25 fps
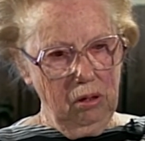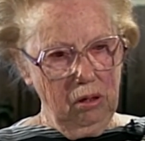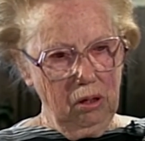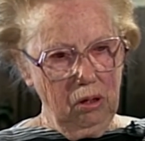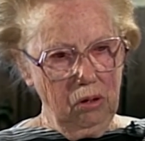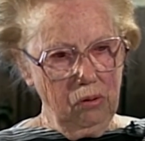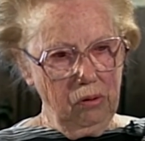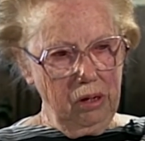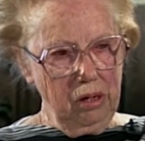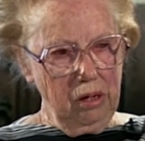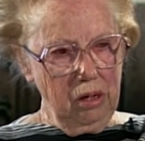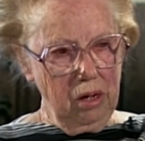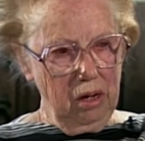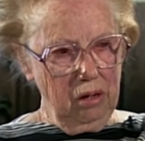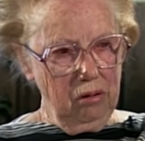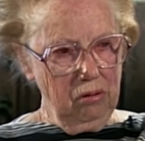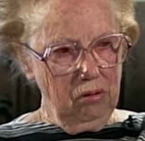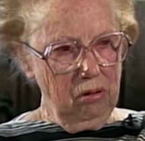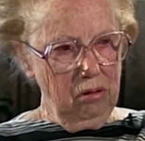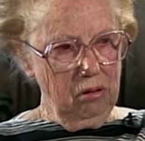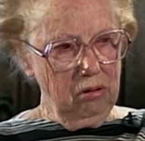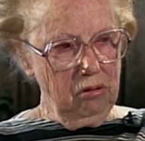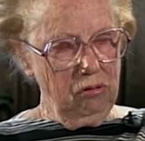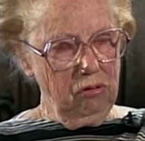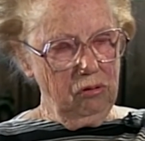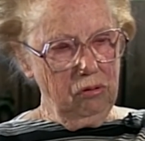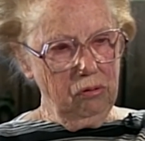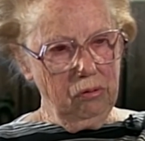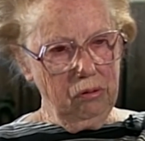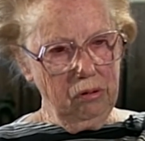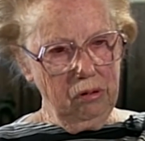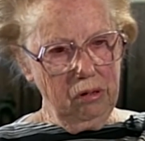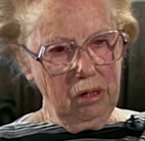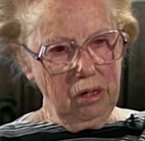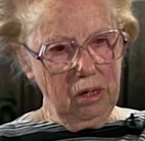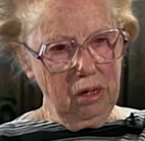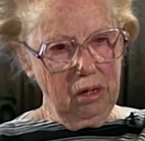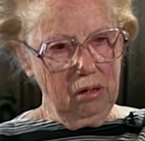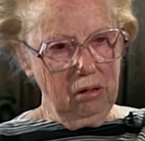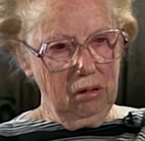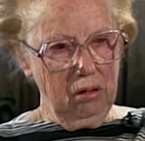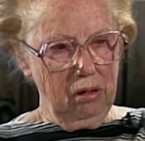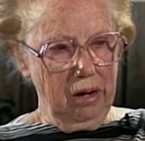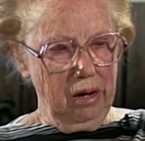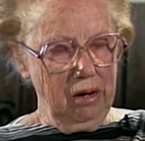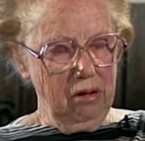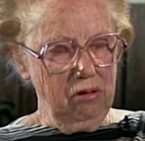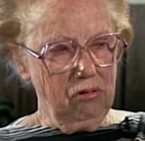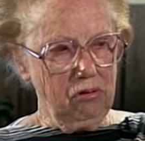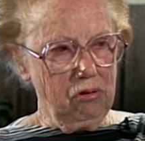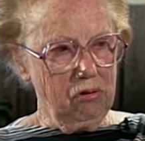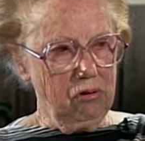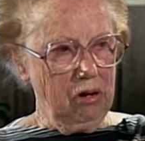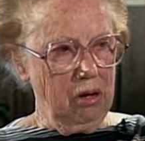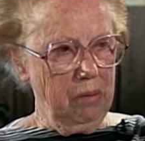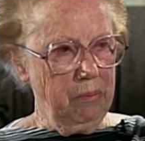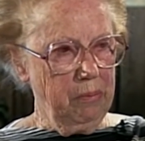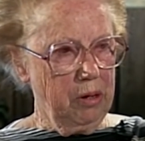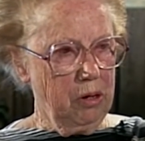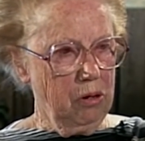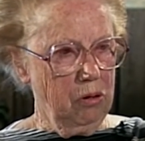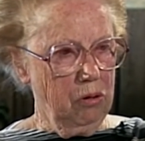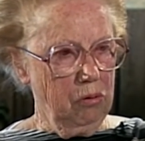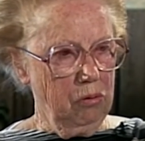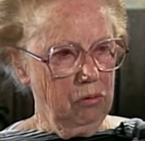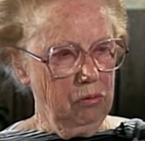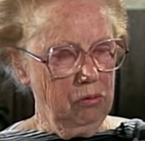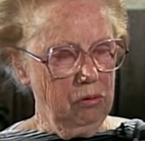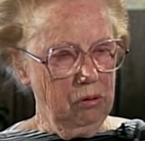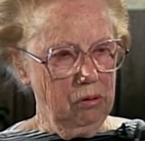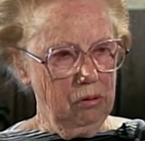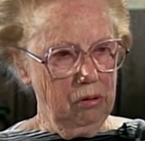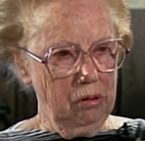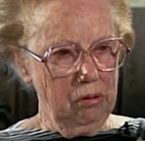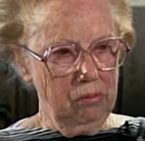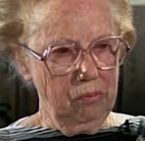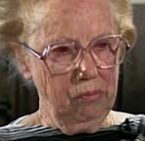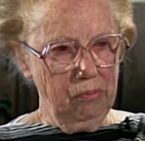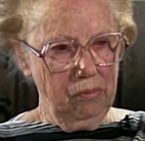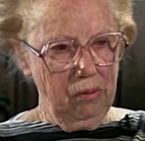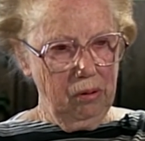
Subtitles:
going down to the store to get an ice cream cone, or